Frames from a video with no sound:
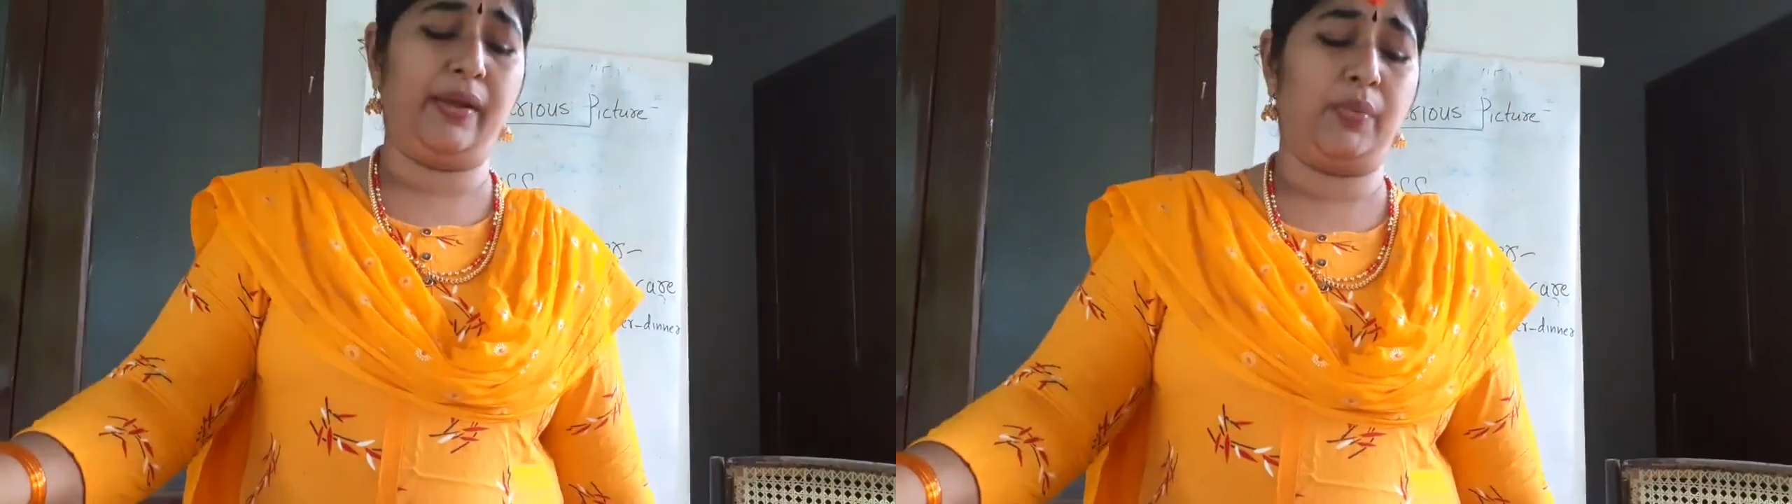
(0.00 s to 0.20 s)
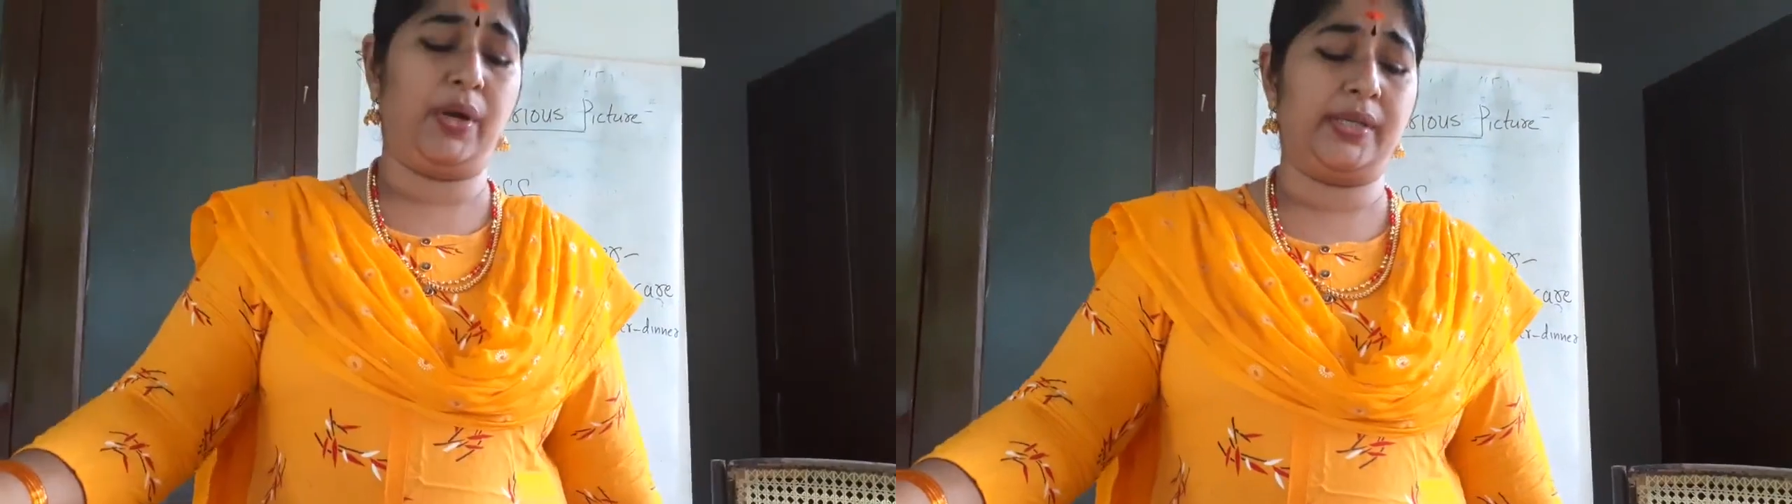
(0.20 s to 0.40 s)

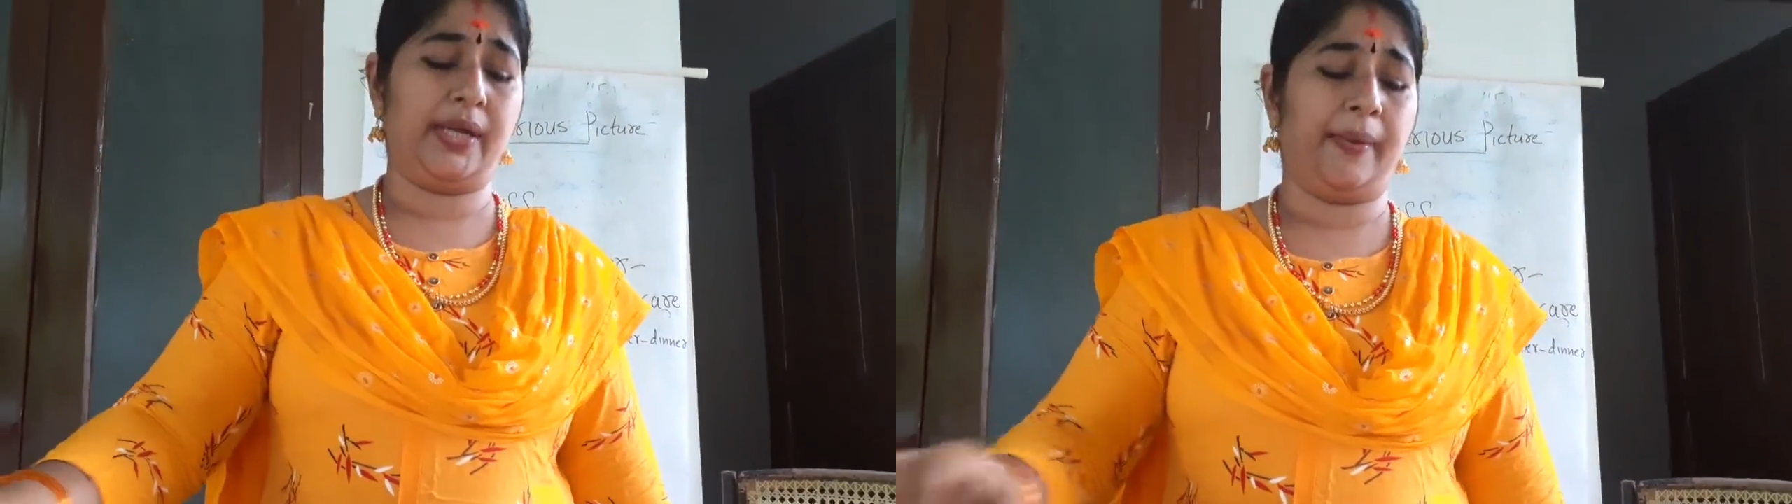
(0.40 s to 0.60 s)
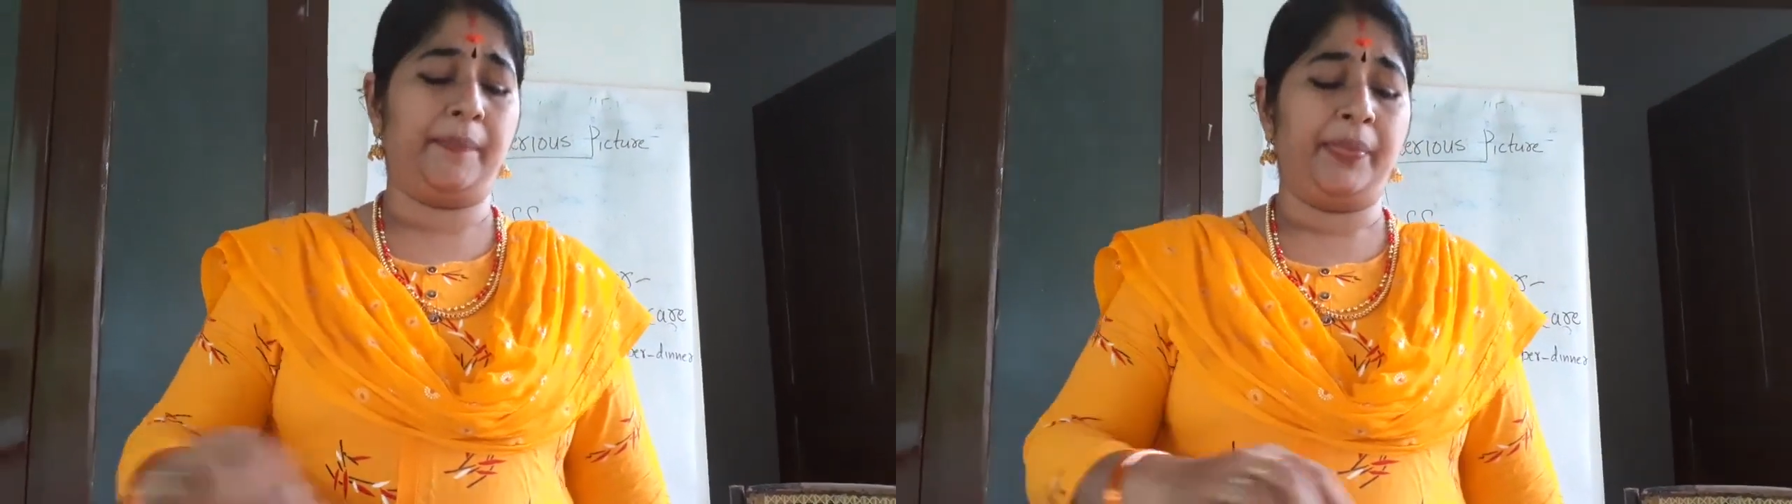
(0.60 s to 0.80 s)

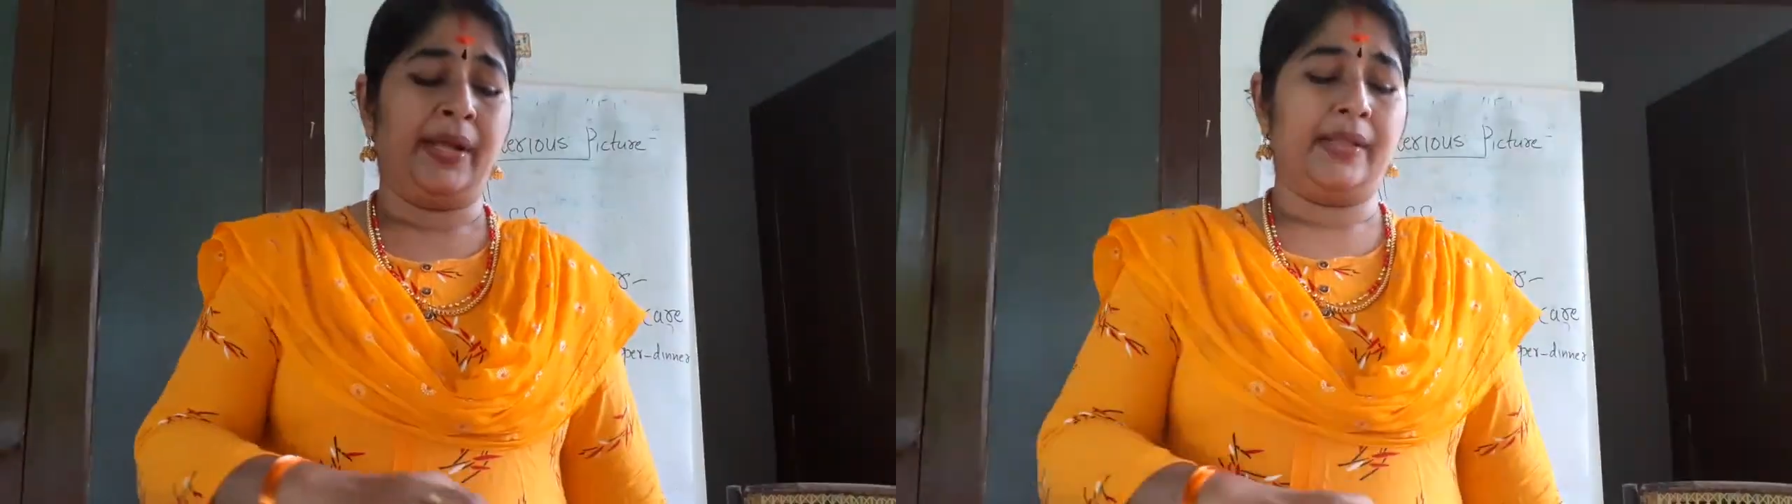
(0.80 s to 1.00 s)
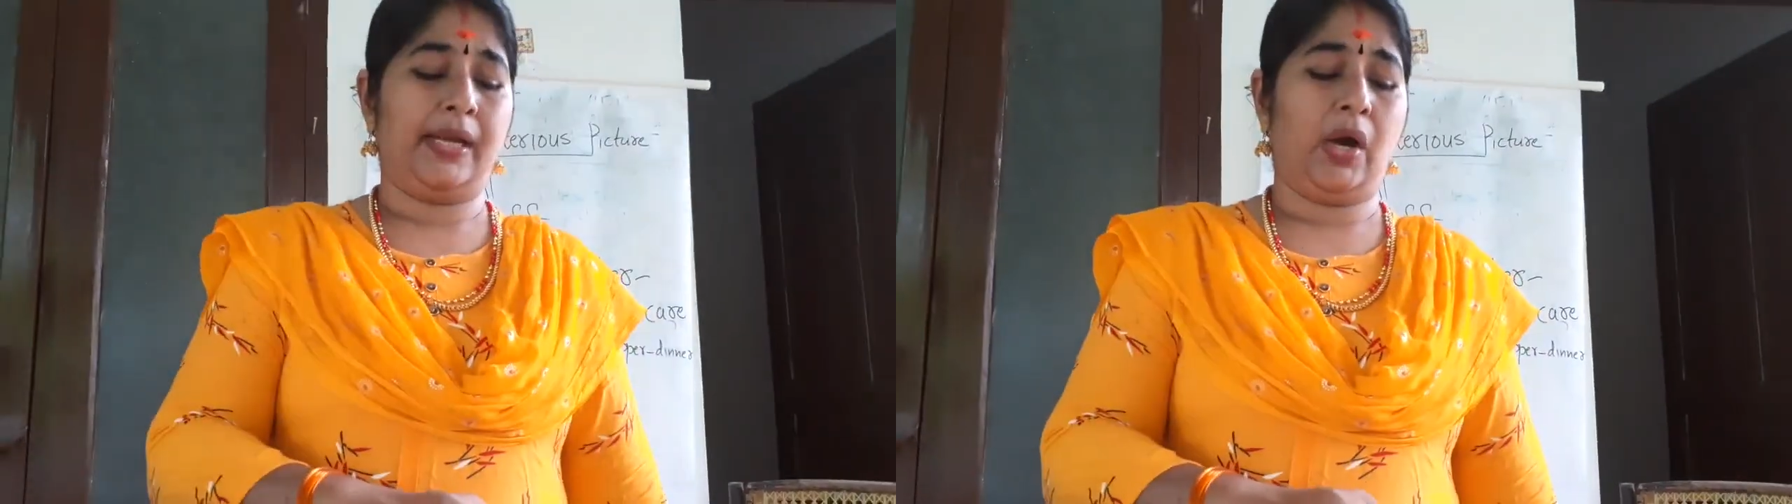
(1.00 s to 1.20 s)
water.
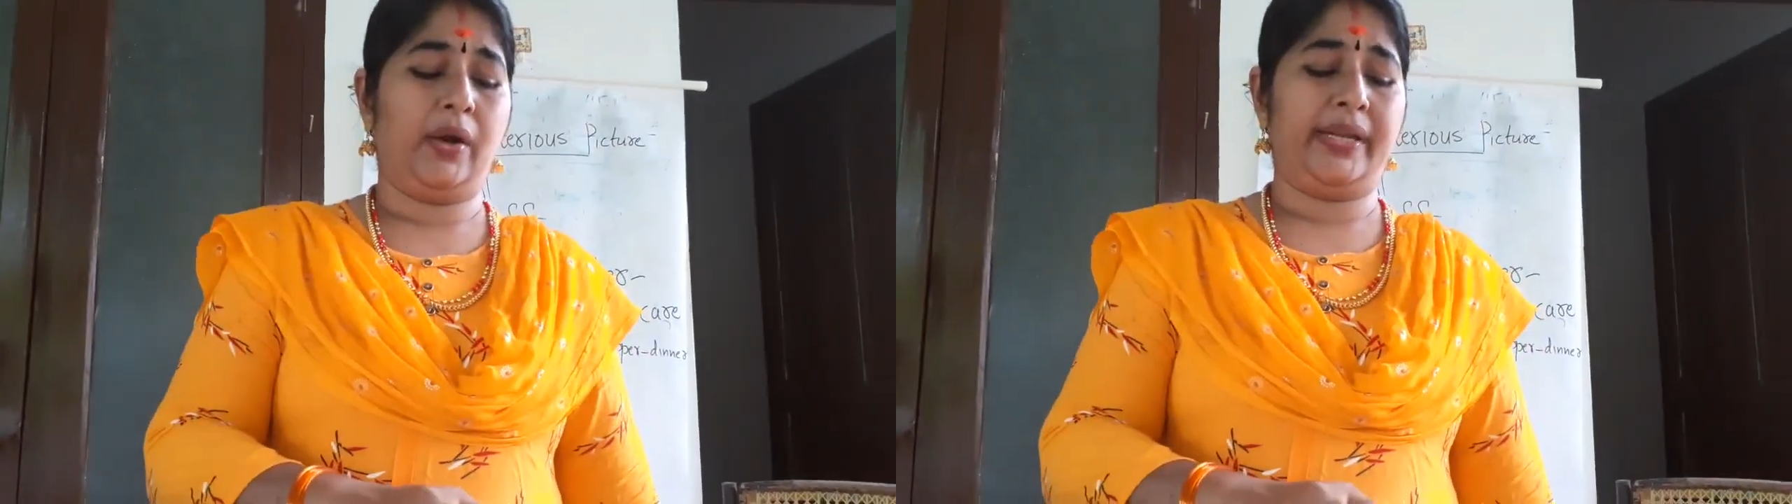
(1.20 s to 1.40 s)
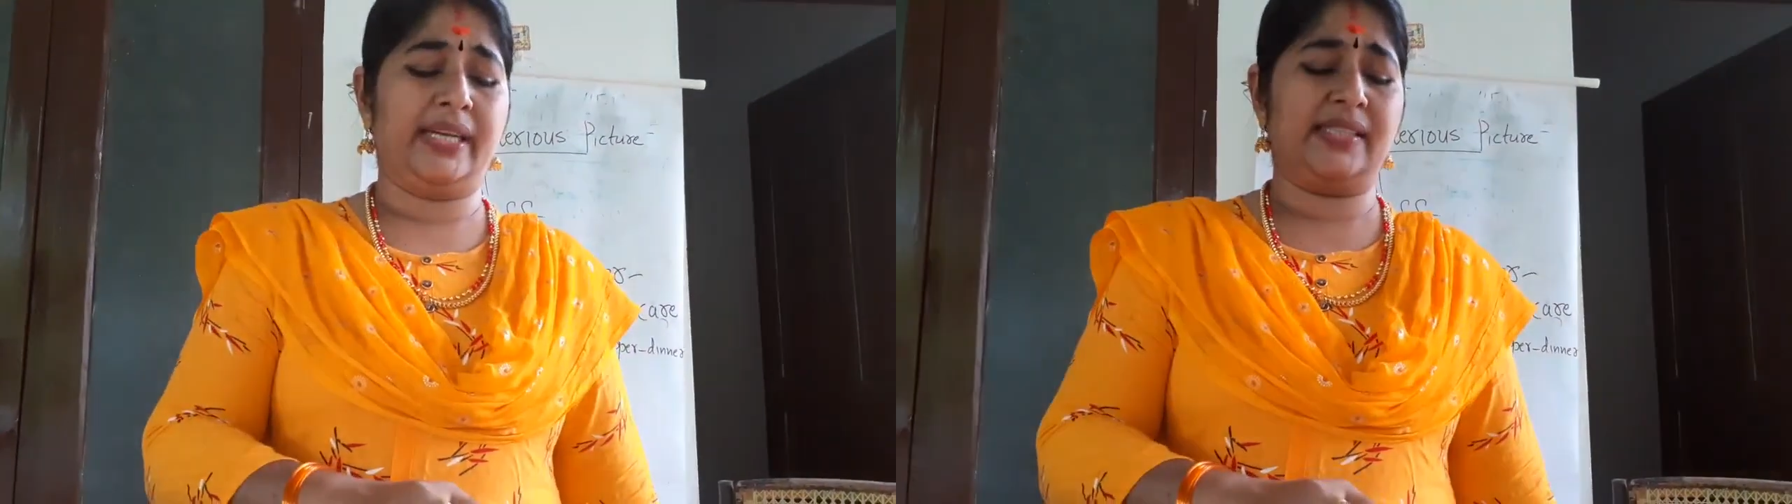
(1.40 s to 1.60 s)
The
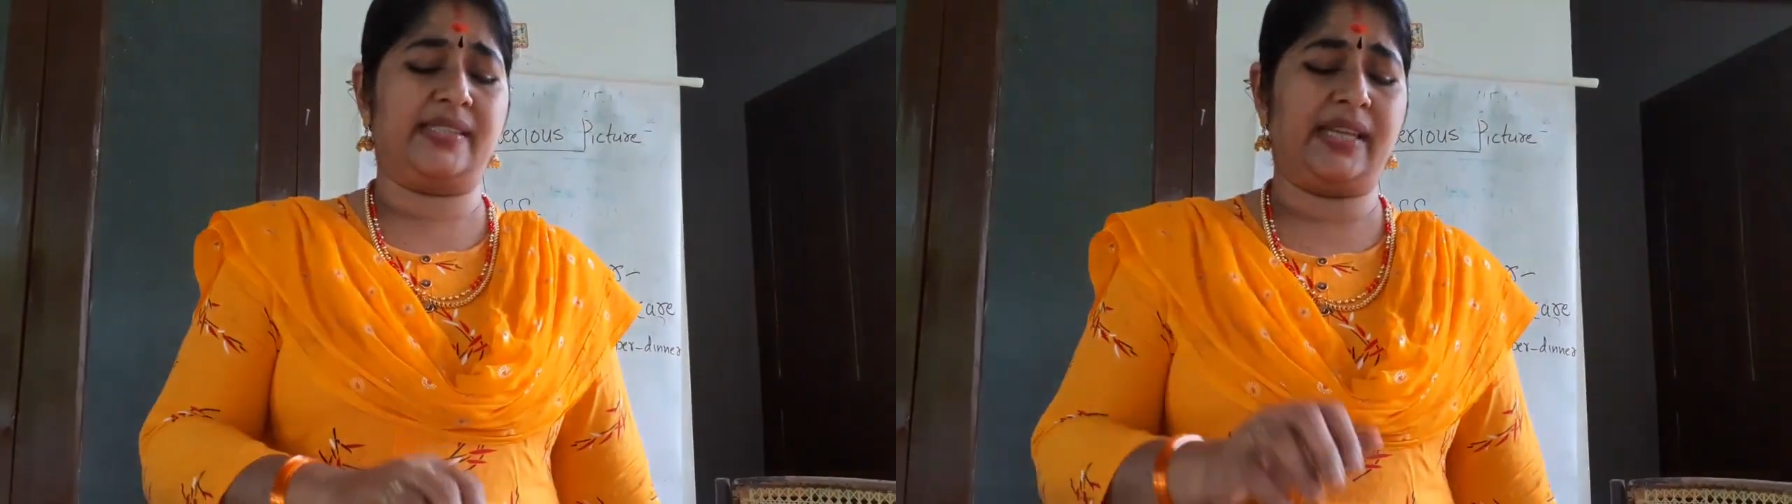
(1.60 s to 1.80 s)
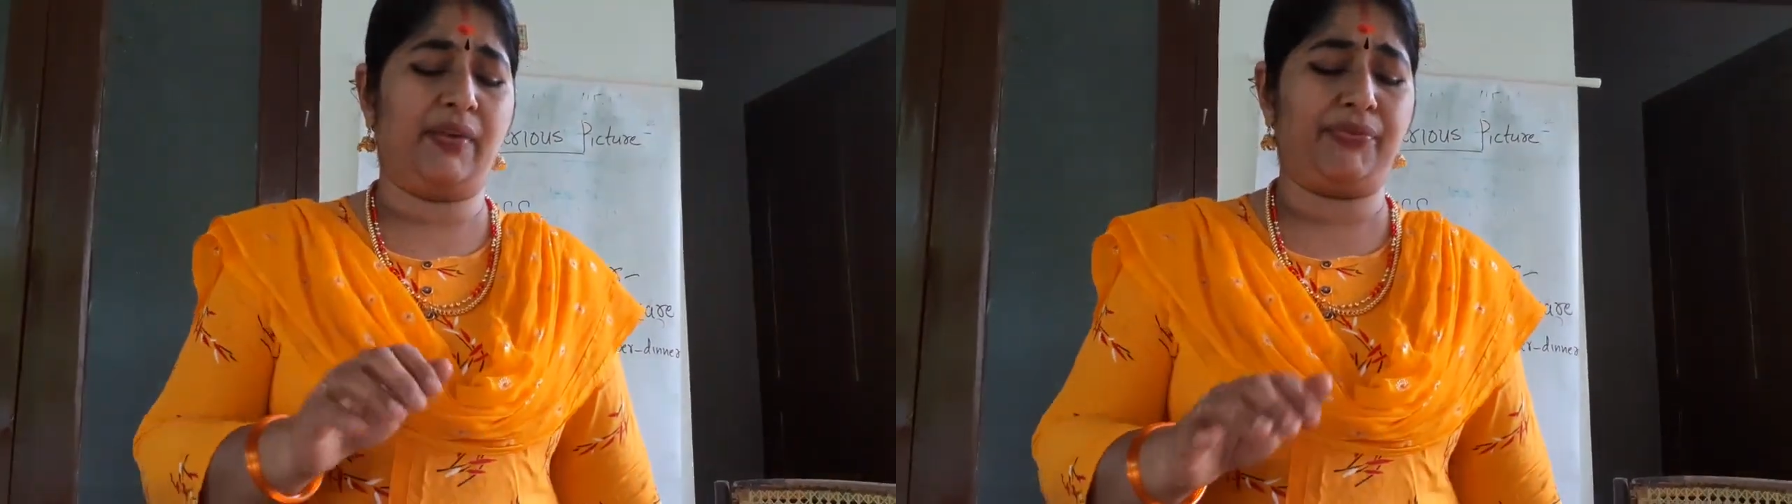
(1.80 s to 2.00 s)
courtiers
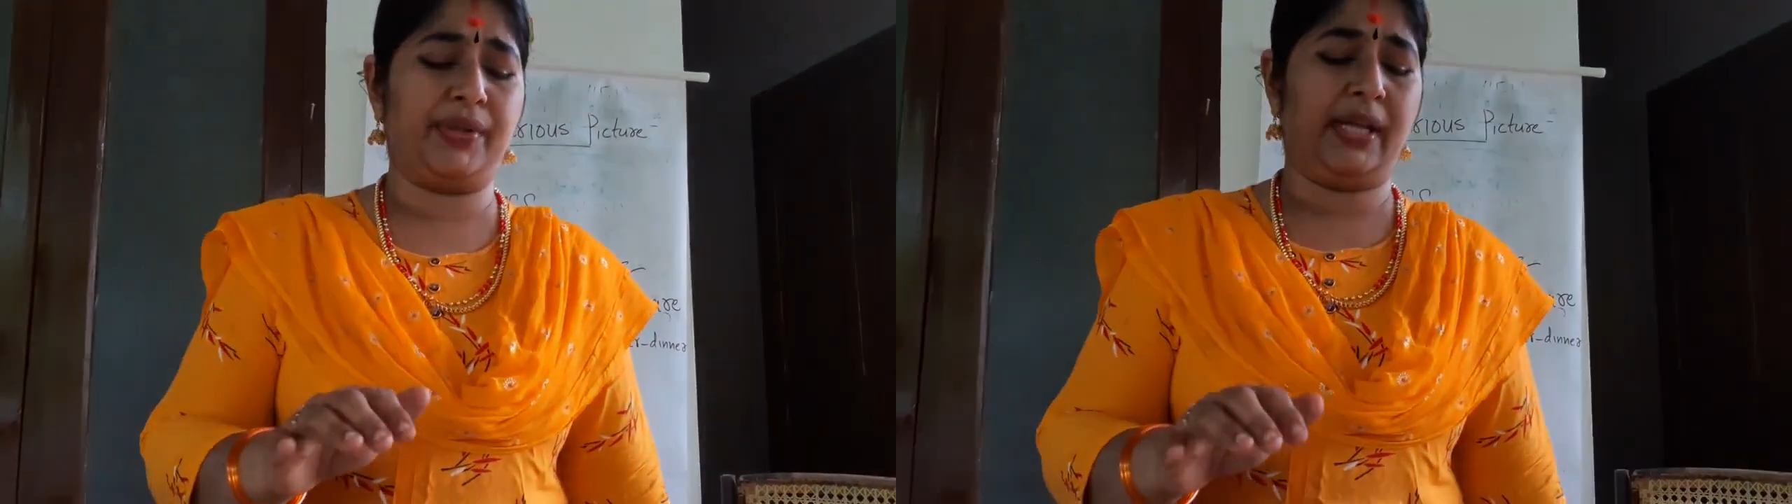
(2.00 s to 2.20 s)
stuffed